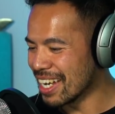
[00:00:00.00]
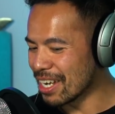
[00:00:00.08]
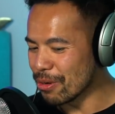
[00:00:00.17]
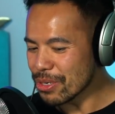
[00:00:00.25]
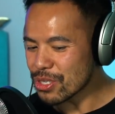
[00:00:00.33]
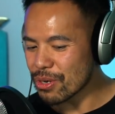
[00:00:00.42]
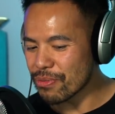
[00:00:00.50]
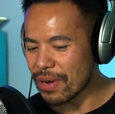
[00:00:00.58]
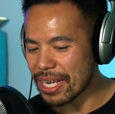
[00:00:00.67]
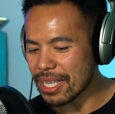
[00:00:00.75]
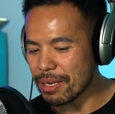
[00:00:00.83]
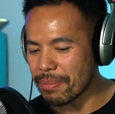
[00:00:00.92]
And also,
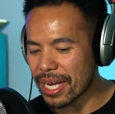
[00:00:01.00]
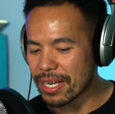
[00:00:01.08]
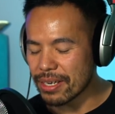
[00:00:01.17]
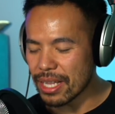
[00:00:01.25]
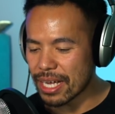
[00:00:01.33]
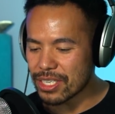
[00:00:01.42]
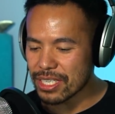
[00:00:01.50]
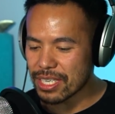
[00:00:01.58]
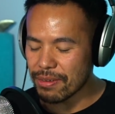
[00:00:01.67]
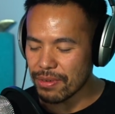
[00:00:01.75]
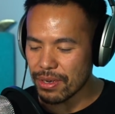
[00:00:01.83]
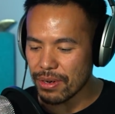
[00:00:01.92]
finally, um, Michael, I'll
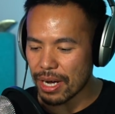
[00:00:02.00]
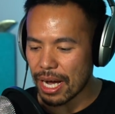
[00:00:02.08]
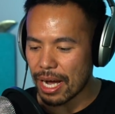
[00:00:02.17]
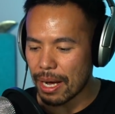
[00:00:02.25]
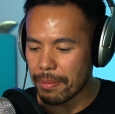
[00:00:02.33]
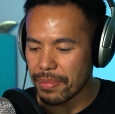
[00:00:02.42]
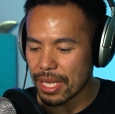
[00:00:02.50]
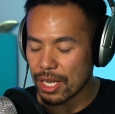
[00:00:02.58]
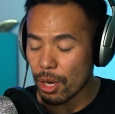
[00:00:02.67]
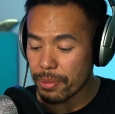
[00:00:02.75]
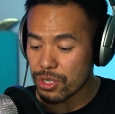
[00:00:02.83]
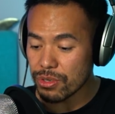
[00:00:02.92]
just give you um,
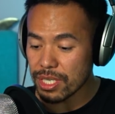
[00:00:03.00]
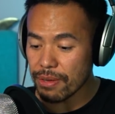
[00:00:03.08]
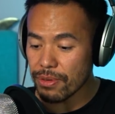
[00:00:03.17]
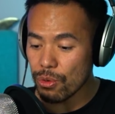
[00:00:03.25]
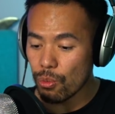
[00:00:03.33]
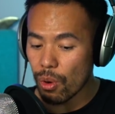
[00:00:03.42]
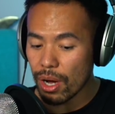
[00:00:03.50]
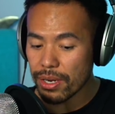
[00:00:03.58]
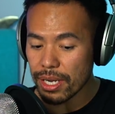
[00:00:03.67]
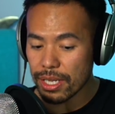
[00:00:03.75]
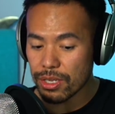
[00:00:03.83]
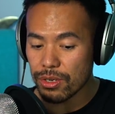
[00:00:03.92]
an opportunity if you
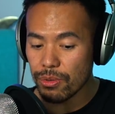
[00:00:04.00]
want.